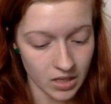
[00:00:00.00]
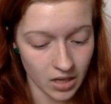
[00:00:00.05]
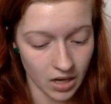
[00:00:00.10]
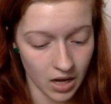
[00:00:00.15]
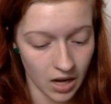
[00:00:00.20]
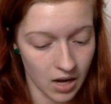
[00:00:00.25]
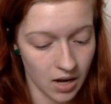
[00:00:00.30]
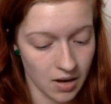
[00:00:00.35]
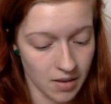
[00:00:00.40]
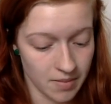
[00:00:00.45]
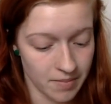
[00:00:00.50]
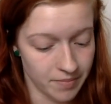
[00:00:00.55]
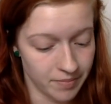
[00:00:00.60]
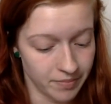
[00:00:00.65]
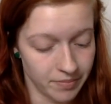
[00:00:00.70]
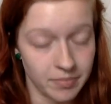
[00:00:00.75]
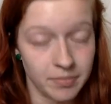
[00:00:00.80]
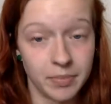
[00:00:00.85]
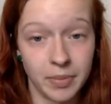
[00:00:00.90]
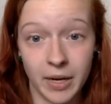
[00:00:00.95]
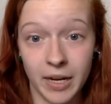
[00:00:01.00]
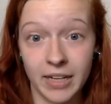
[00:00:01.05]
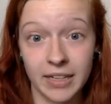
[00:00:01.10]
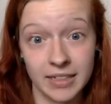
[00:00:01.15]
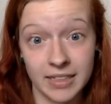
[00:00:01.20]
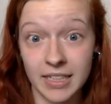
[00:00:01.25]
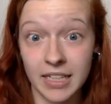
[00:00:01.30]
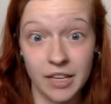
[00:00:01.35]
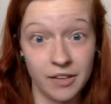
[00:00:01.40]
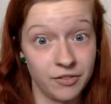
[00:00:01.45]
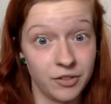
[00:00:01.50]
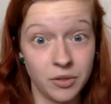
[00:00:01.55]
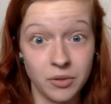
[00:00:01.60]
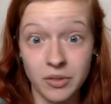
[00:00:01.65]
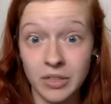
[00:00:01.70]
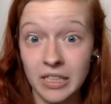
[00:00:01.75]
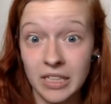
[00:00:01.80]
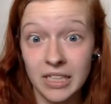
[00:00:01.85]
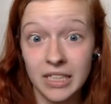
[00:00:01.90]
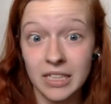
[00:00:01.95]
Um, but if you
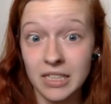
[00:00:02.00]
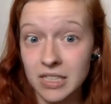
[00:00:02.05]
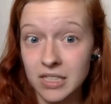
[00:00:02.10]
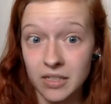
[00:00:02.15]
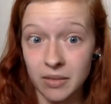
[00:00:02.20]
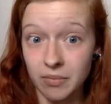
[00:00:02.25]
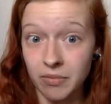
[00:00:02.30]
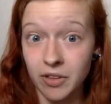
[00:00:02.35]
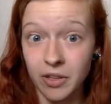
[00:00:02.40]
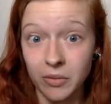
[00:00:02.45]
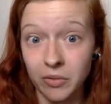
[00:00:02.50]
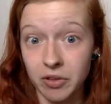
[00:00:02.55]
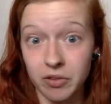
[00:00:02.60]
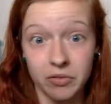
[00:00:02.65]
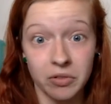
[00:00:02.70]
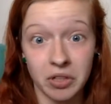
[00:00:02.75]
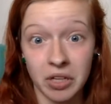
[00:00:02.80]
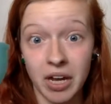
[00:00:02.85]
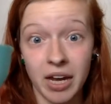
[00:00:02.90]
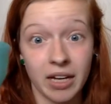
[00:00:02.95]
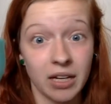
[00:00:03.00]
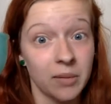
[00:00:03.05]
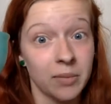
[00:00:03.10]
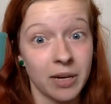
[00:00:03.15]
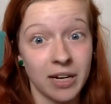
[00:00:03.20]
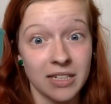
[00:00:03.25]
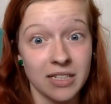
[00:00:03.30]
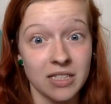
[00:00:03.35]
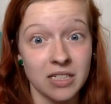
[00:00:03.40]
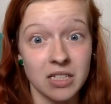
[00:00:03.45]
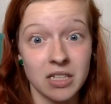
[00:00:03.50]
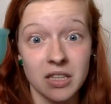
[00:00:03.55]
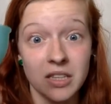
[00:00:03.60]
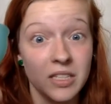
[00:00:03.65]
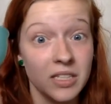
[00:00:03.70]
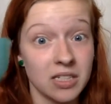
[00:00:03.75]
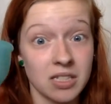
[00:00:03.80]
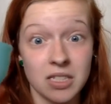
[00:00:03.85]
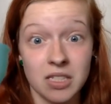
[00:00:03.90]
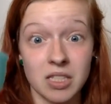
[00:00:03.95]
need something with a really high capacity,
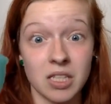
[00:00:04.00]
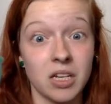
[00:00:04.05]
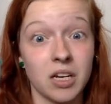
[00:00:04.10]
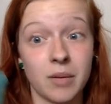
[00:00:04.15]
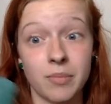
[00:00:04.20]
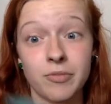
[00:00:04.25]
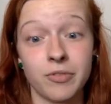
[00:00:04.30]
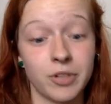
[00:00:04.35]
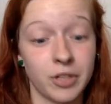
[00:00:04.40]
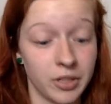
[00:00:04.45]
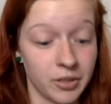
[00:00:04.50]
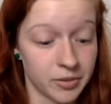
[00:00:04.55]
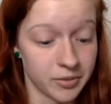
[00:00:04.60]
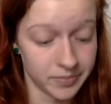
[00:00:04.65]
this is the cup for you.